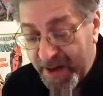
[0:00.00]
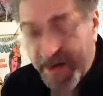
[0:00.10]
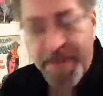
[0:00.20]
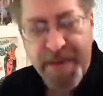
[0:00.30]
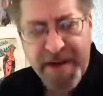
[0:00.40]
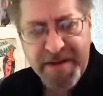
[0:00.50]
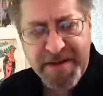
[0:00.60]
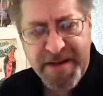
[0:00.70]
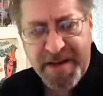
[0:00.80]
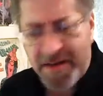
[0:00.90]
I'm not going to
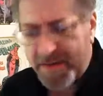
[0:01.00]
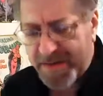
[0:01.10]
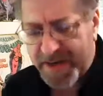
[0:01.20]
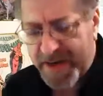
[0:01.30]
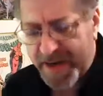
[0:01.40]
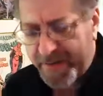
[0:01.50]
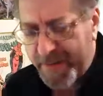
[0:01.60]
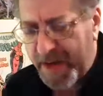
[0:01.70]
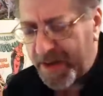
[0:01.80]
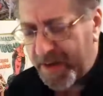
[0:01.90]
stay long today,
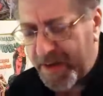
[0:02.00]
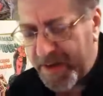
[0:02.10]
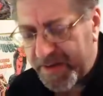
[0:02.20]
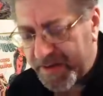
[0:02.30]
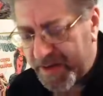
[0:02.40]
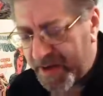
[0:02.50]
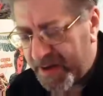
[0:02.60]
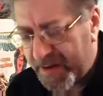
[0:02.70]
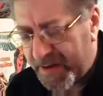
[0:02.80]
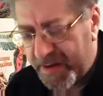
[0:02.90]
mainly because
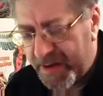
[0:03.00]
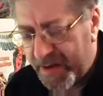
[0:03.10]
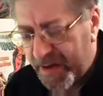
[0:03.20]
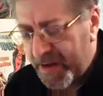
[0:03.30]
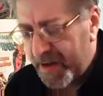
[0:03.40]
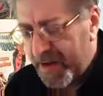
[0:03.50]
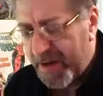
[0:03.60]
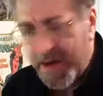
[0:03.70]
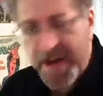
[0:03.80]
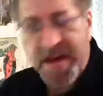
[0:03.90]
I
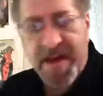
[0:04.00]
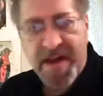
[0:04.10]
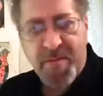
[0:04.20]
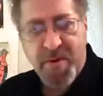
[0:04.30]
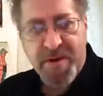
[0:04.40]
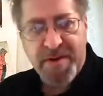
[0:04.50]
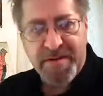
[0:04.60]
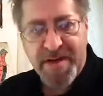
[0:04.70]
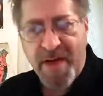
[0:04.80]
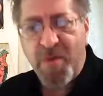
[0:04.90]
work
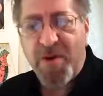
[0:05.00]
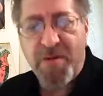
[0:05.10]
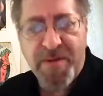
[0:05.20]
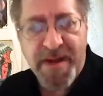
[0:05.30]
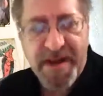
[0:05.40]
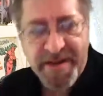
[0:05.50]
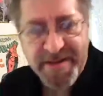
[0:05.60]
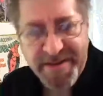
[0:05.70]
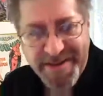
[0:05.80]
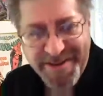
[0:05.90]

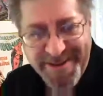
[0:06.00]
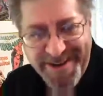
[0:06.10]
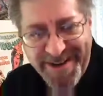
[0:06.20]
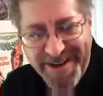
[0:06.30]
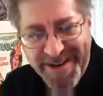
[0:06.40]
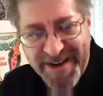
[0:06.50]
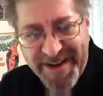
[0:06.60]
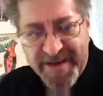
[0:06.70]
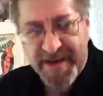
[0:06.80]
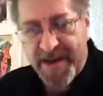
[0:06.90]
overnights, and
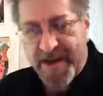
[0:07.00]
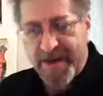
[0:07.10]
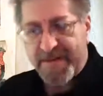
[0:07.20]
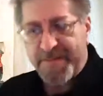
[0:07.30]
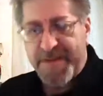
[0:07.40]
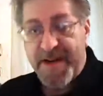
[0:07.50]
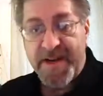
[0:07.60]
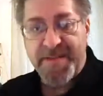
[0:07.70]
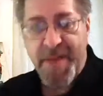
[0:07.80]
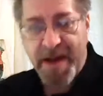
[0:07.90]

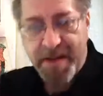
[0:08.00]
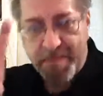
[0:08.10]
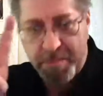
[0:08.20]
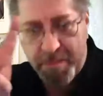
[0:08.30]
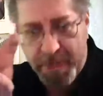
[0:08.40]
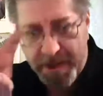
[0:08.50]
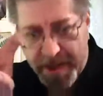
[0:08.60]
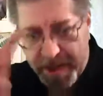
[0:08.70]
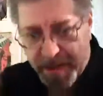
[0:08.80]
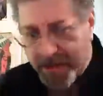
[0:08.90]
tonight's my
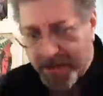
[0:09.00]
Monday.